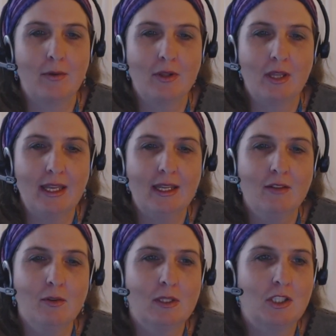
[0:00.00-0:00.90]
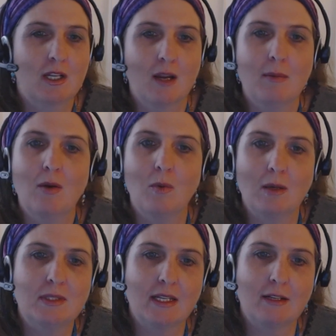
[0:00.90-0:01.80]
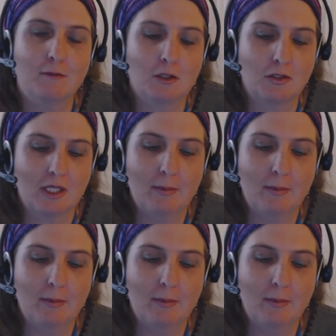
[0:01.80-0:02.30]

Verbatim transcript: I would like it if you would check out my website first.